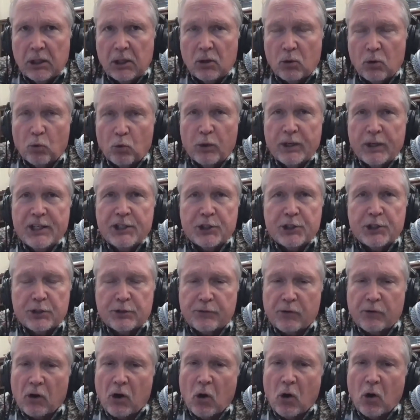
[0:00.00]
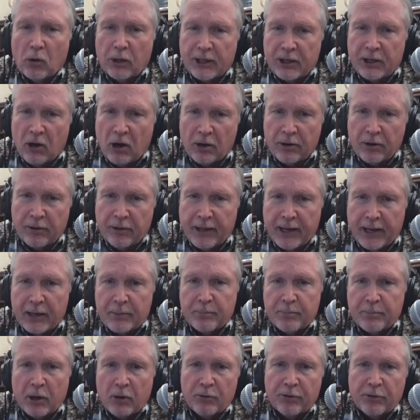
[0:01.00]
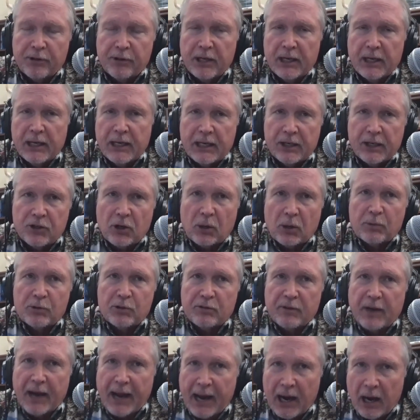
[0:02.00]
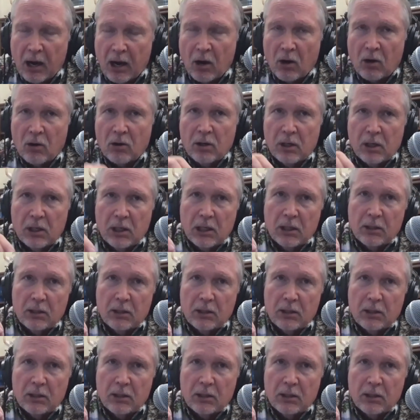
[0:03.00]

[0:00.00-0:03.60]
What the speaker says: reasons for holding on to that, both in terms of how